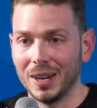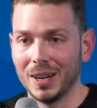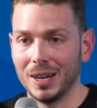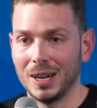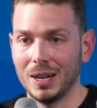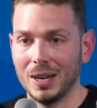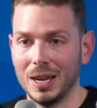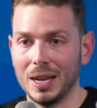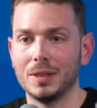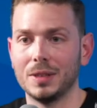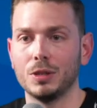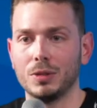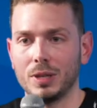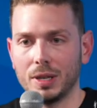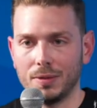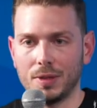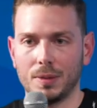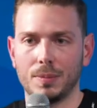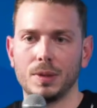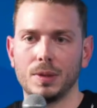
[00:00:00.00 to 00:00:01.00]
uh, and you
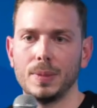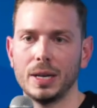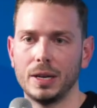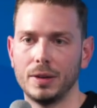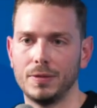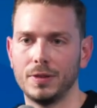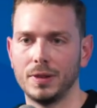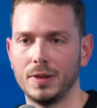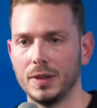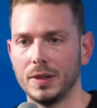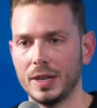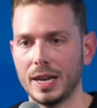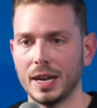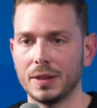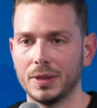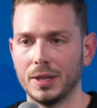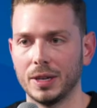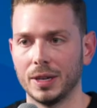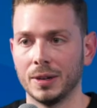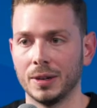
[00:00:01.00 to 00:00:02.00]
give them the benefit of the
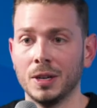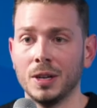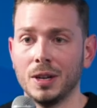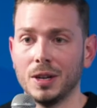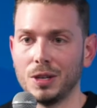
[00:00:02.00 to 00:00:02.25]
doubt there.